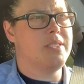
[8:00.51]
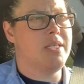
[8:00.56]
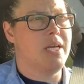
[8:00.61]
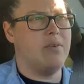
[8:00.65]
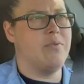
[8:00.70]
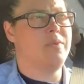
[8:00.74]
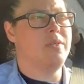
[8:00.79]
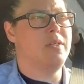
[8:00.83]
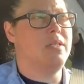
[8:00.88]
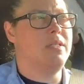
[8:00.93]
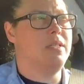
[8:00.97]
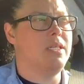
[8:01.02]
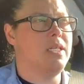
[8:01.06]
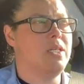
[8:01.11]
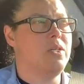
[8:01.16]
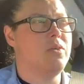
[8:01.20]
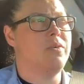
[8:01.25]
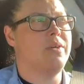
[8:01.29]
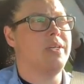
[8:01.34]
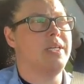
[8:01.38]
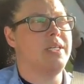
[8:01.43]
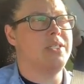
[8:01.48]
definitely
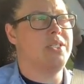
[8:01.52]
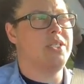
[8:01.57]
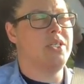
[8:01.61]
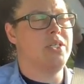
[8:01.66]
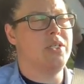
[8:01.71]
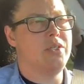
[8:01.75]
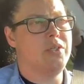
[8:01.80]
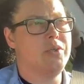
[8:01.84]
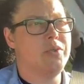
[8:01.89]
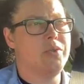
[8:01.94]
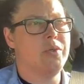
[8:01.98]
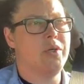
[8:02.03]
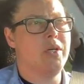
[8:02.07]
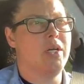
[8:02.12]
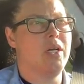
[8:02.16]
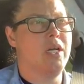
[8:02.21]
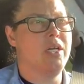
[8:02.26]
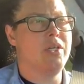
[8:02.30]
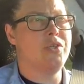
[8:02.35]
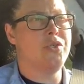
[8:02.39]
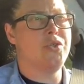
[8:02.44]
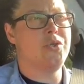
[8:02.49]
going to
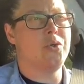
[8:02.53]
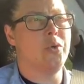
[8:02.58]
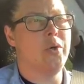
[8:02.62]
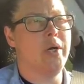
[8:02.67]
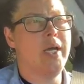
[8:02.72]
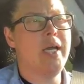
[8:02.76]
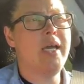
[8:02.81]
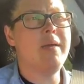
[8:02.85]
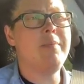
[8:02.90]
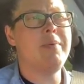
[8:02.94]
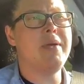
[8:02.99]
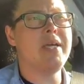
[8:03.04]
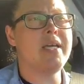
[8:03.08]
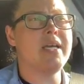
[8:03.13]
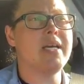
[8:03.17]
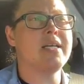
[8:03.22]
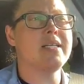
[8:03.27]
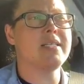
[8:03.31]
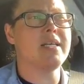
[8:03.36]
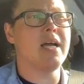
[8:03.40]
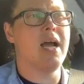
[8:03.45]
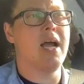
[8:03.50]
enjoy,
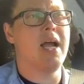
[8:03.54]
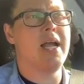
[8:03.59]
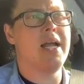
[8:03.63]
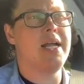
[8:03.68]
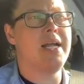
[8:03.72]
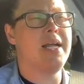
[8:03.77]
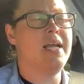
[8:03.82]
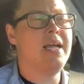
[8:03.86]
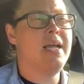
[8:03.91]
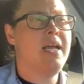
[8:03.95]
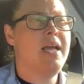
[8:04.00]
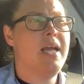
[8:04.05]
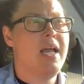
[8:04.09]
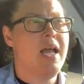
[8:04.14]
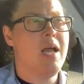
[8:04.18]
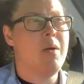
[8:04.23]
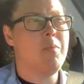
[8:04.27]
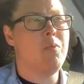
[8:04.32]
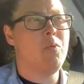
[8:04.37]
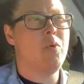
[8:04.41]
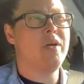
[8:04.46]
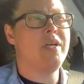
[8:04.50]
because I
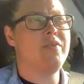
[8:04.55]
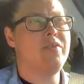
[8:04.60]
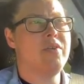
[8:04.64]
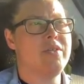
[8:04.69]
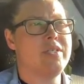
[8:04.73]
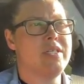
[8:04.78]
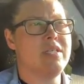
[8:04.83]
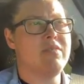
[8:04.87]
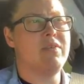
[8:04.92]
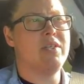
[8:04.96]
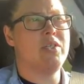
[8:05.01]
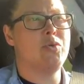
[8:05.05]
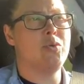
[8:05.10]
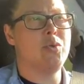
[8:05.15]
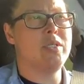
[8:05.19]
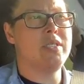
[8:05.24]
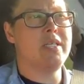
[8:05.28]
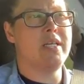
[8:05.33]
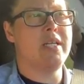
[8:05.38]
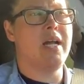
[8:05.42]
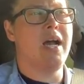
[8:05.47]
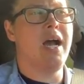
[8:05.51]
am one of those
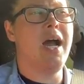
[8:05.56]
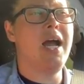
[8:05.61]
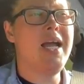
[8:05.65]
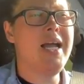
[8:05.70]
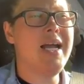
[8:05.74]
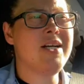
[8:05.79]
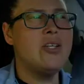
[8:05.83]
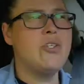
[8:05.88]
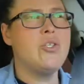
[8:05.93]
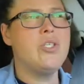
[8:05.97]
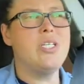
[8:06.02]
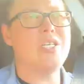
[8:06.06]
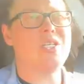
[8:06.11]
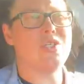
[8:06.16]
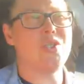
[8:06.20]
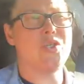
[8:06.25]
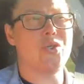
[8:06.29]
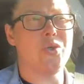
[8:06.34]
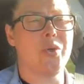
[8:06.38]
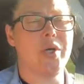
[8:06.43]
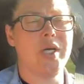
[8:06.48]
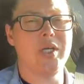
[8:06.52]
individuals that I actually
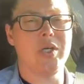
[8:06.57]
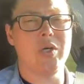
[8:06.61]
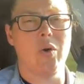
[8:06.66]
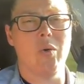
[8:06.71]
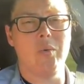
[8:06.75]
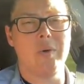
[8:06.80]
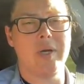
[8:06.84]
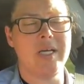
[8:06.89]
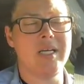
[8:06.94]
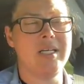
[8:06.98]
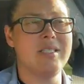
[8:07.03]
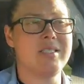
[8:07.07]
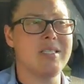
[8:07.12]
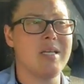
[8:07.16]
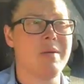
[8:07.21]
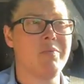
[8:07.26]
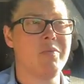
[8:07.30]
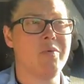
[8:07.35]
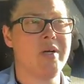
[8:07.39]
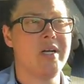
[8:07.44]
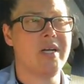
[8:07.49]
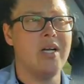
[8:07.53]
enjoy going
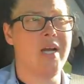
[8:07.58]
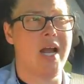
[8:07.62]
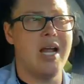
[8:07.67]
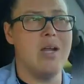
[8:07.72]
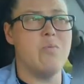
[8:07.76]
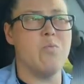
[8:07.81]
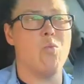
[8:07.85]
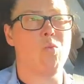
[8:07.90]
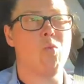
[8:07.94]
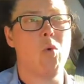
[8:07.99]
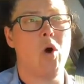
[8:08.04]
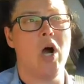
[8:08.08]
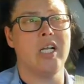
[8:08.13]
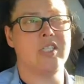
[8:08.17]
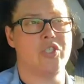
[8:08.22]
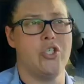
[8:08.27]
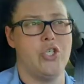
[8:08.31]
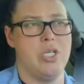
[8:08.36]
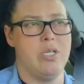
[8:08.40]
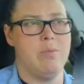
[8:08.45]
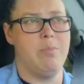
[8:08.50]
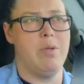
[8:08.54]
somewhere and
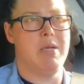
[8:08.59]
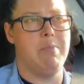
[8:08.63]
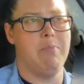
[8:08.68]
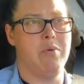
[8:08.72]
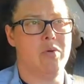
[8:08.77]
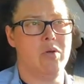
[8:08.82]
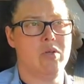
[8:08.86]
watching people.